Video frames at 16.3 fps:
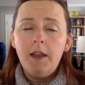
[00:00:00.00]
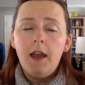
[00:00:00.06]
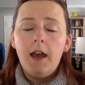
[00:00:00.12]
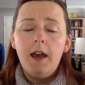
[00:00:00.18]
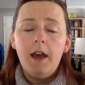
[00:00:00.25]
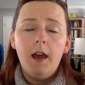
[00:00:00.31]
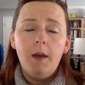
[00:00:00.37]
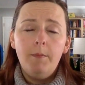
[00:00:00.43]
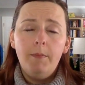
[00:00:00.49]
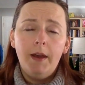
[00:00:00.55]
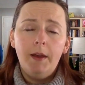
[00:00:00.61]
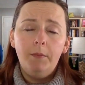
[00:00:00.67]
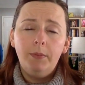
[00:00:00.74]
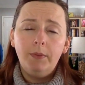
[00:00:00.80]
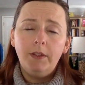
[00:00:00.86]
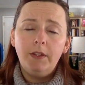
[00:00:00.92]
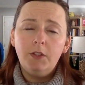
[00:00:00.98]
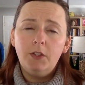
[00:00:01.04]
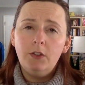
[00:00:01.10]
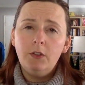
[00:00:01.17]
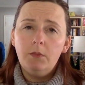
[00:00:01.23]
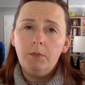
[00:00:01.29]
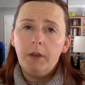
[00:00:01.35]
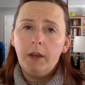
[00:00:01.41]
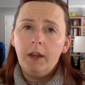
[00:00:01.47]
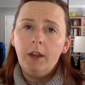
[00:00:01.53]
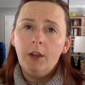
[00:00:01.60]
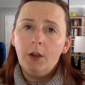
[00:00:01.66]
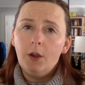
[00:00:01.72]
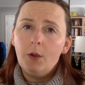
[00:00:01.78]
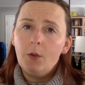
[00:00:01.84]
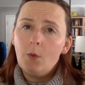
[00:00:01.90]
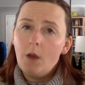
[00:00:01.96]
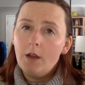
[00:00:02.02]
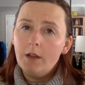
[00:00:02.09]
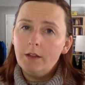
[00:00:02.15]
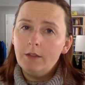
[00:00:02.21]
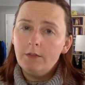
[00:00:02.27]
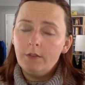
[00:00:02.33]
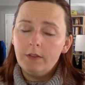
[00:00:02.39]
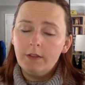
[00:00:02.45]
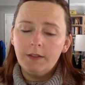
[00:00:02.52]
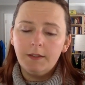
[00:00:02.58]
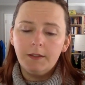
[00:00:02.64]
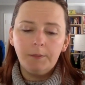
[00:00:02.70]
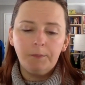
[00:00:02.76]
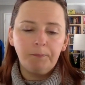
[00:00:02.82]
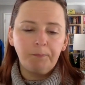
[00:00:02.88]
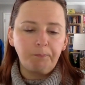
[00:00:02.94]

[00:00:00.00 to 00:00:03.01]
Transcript: but please do bring your own wallet for this.